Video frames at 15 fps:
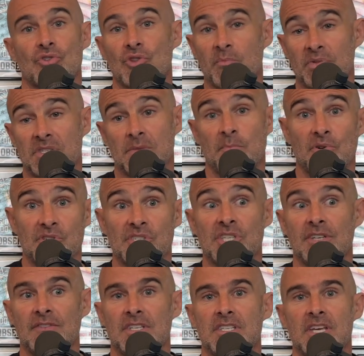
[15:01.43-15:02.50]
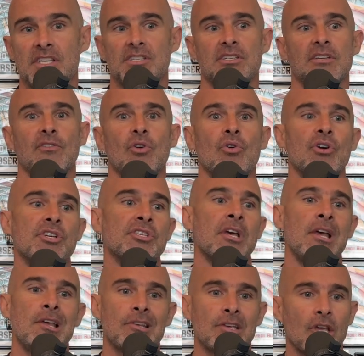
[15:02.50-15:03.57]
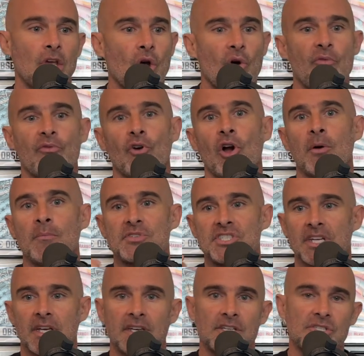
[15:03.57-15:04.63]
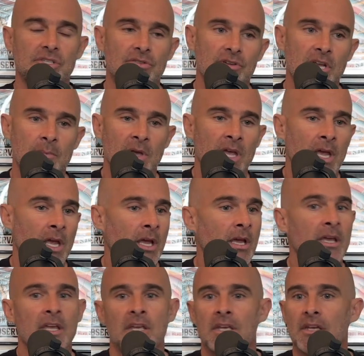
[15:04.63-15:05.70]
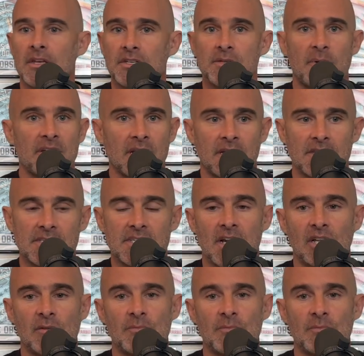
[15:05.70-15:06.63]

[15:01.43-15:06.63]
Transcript: the perceived intensity of the chorus. It can go from singing to screaming, depending on the style of